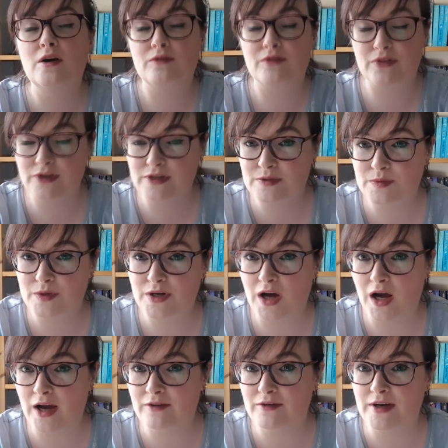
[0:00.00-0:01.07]
For this one,
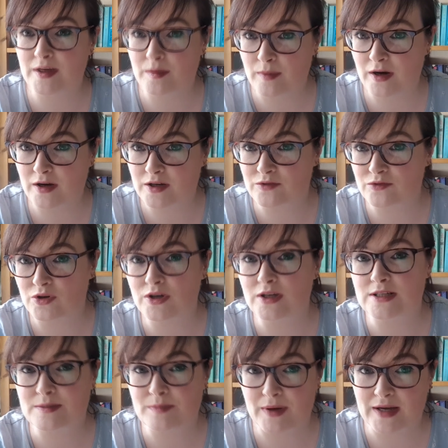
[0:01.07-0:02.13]
I read American
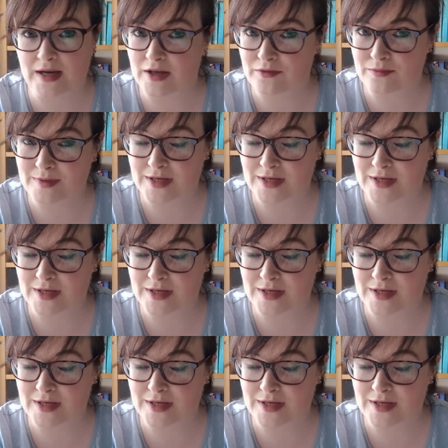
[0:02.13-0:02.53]
Royals by Katharine